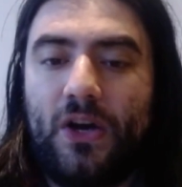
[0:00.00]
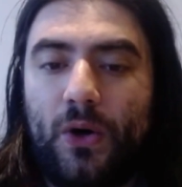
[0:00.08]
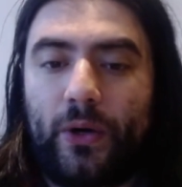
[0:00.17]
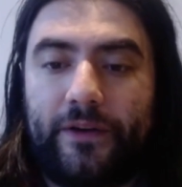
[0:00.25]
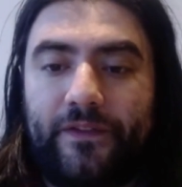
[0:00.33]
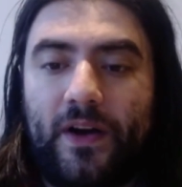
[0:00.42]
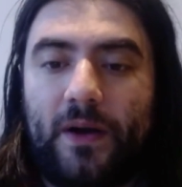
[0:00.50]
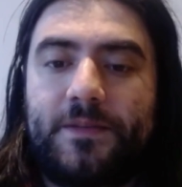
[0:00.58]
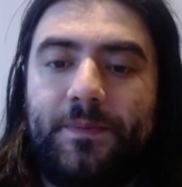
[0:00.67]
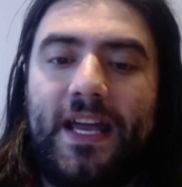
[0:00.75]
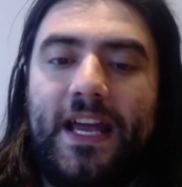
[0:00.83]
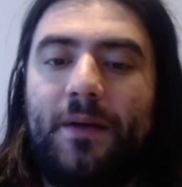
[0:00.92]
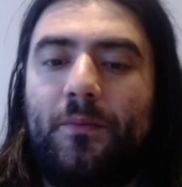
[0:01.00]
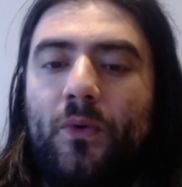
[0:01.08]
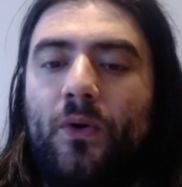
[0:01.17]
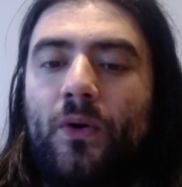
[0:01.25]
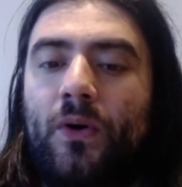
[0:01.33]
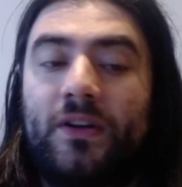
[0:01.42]
or if I was being
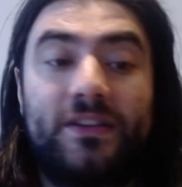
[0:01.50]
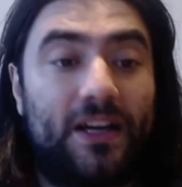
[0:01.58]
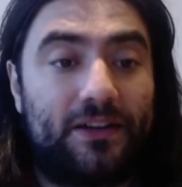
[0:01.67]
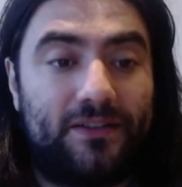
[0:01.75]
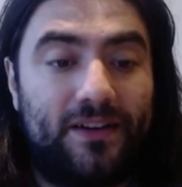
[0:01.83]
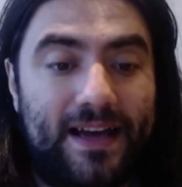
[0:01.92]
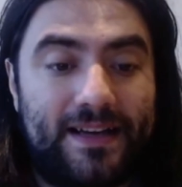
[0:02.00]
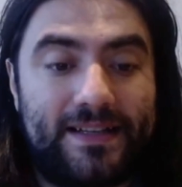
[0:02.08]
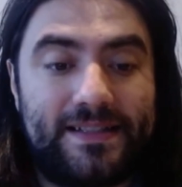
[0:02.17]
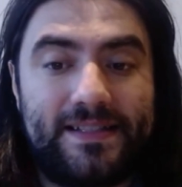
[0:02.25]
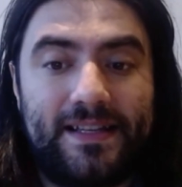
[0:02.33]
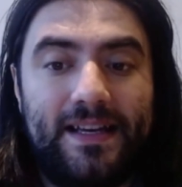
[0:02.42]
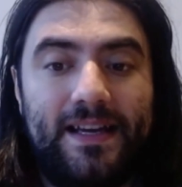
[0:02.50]
more direct,